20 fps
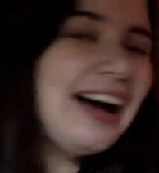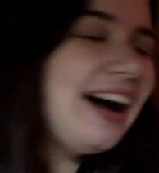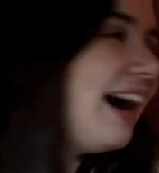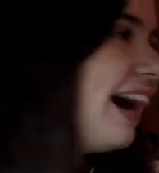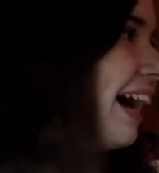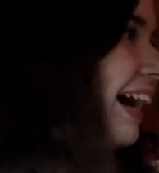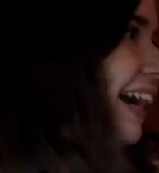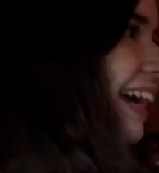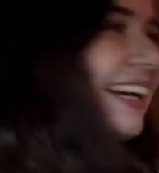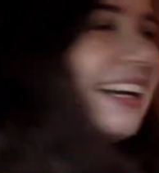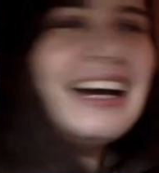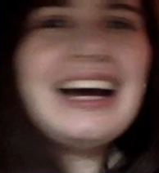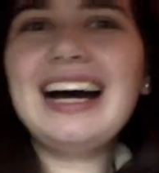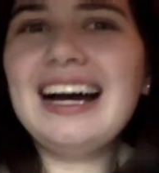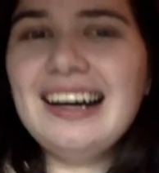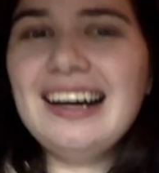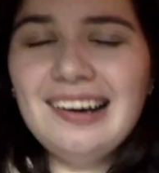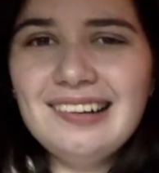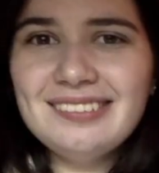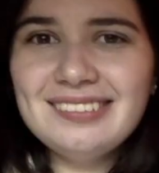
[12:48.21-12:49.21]
I
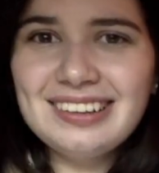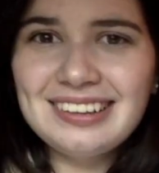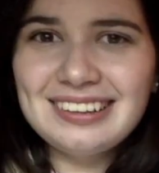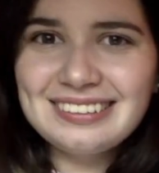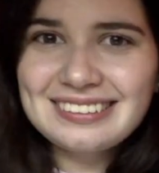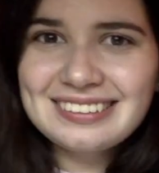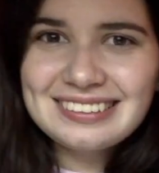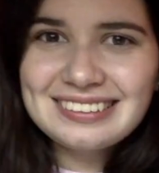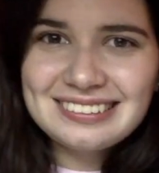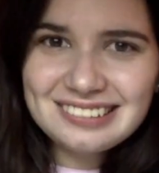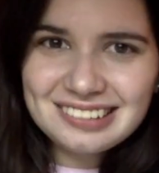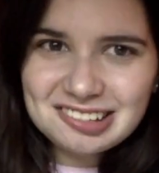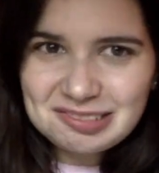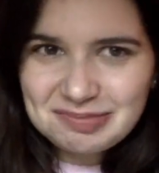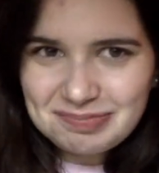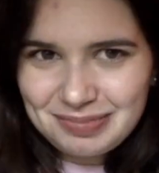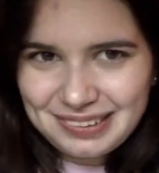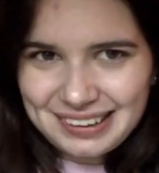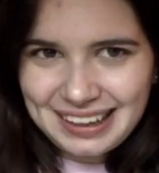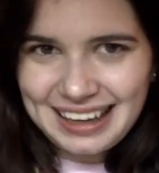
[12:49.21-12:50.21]
have a little
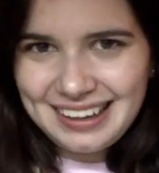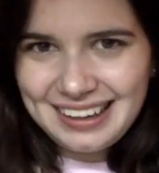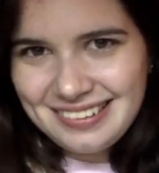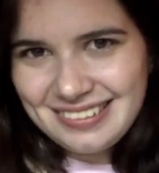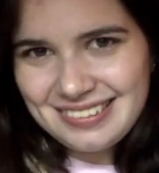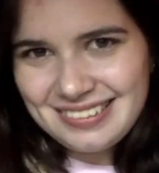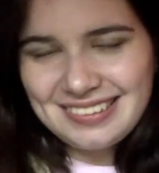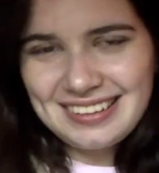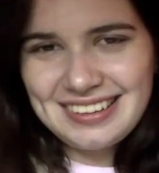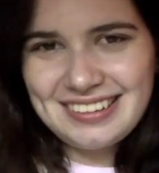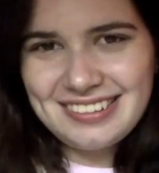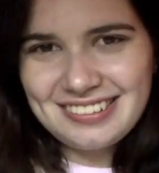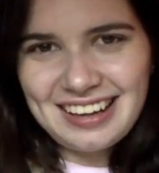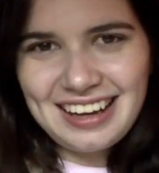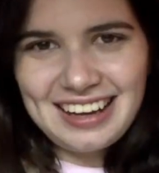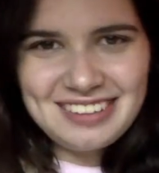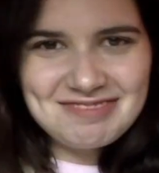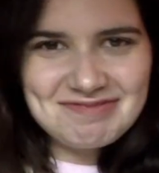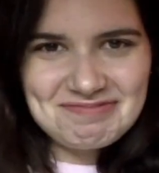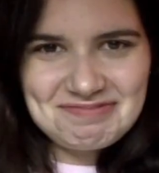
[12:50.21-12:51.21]
place. It's
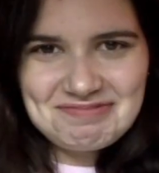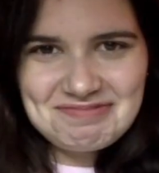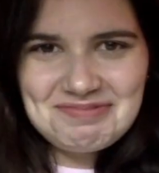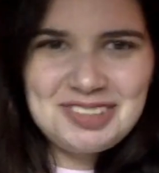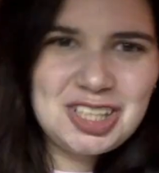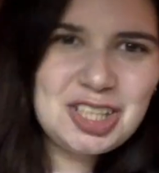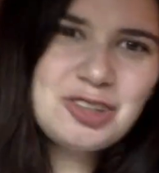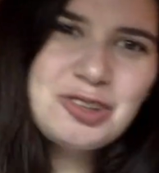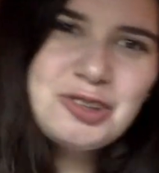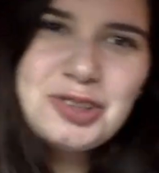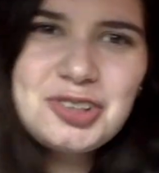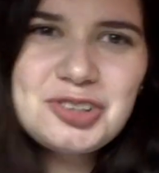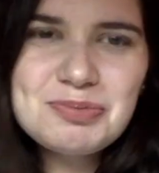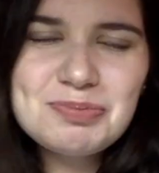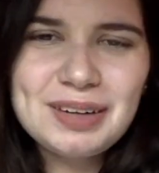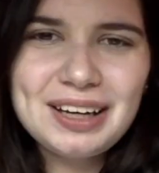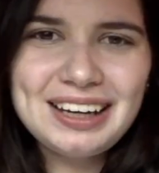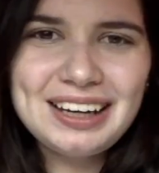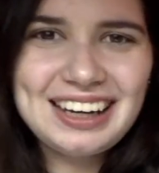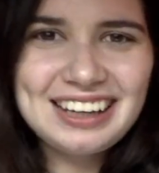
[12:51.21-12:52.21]
not huge,
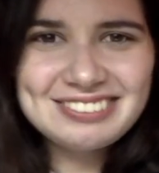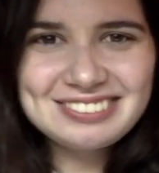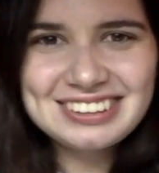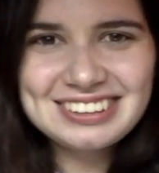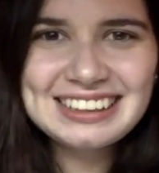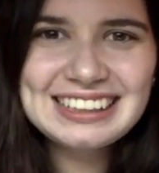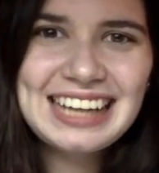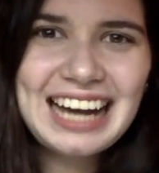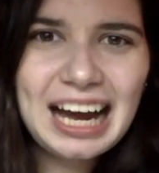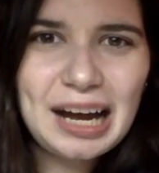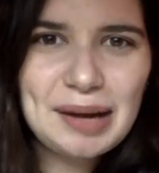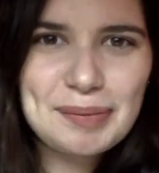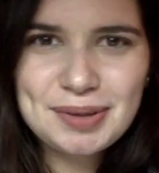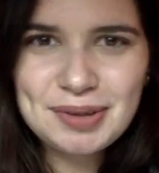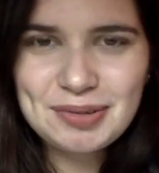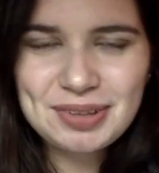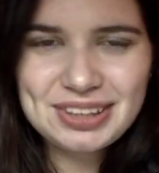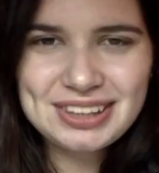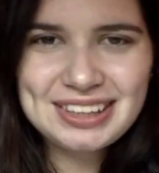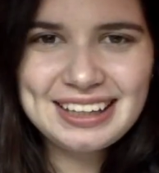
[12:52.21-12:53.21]
but I'm really happy
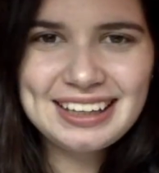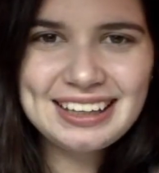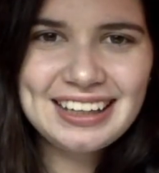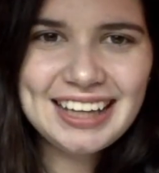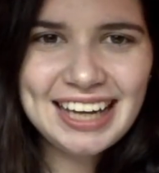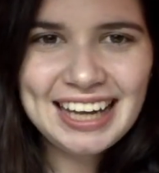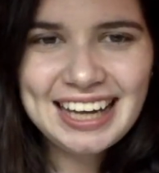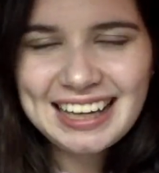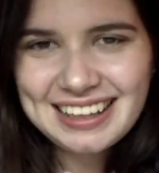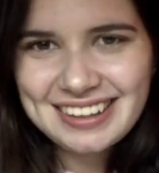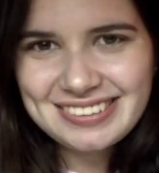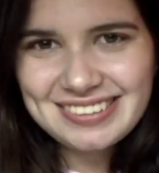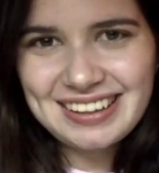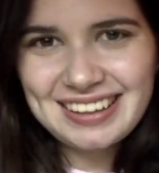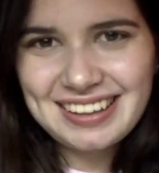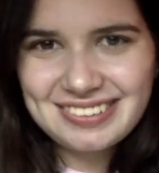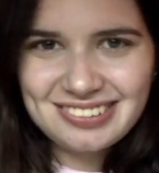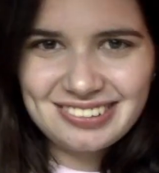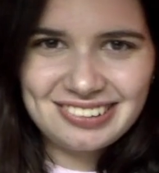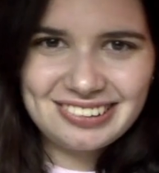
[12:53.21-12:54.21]
with it because I
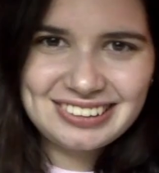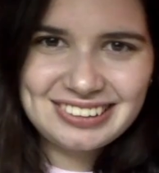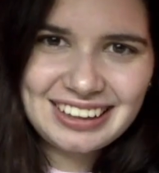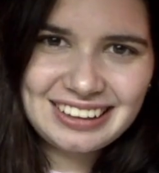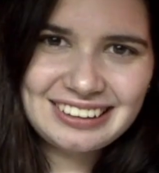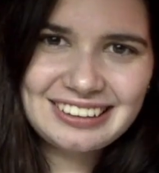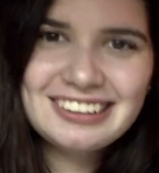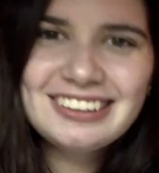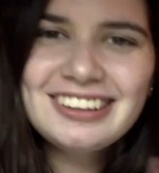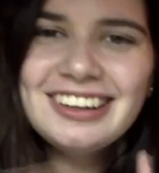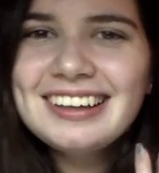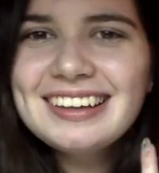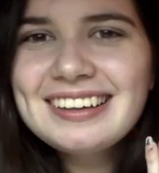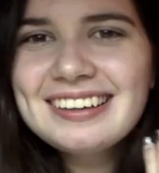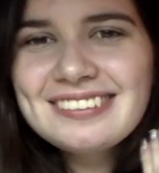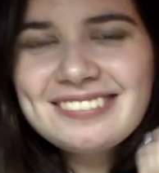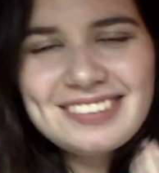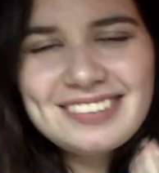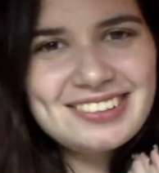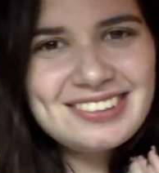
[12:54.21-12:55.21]
get to learn how to cook,
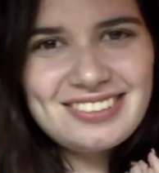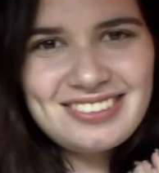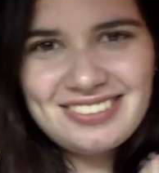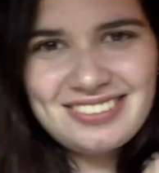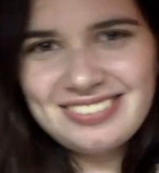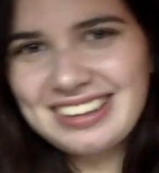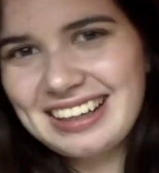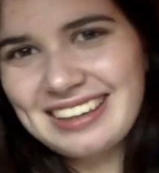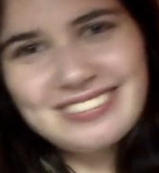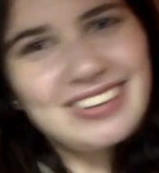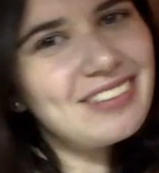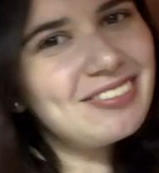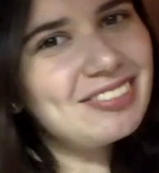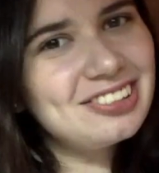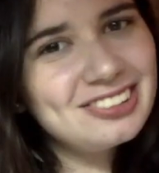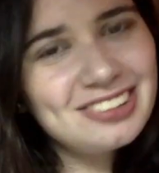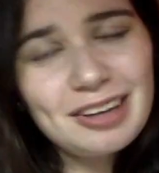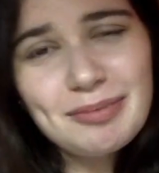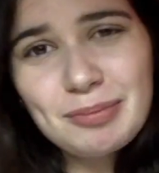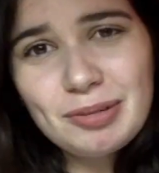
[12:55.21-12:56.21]
which is something I've
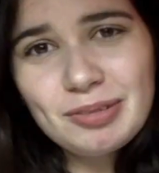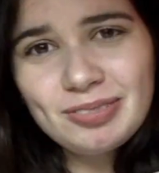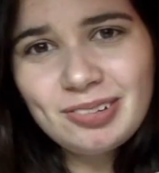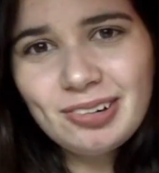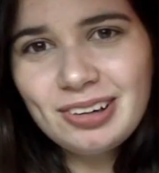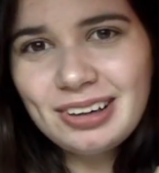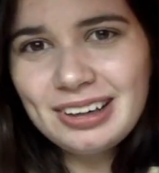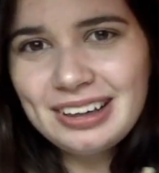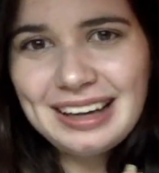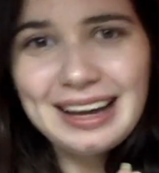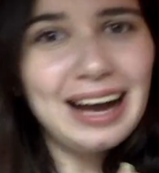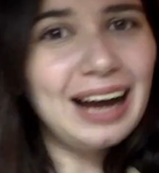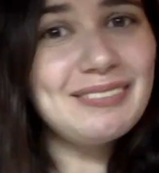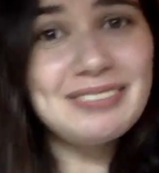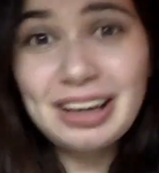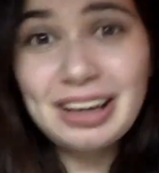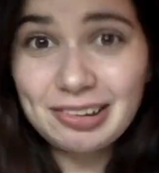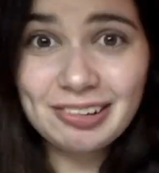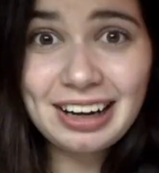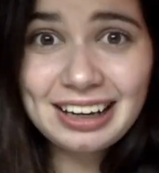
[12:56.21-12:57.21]
never done before. I'm
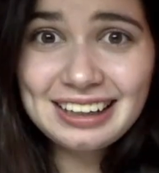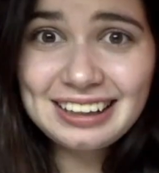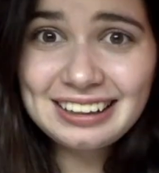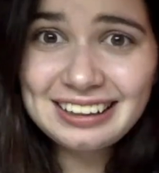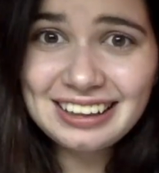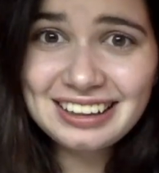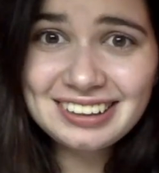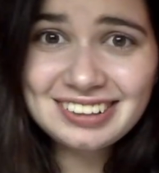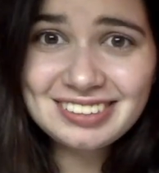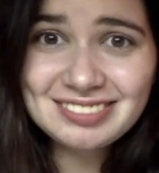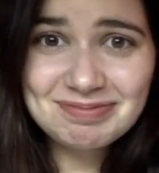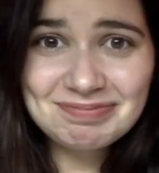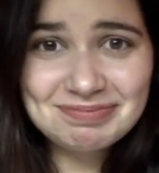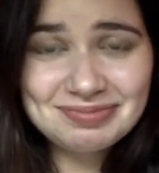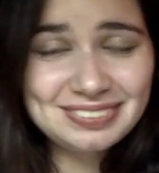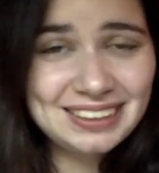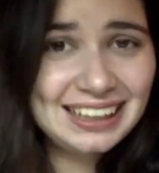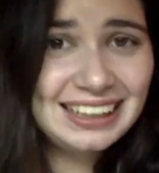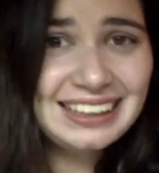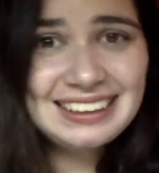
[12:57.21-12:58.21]
not great at it,
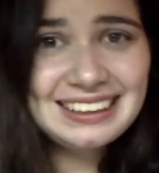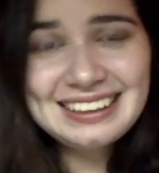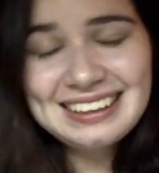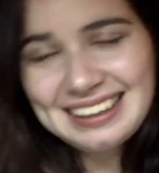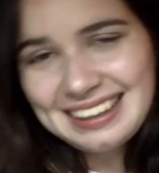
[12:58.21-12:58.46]
but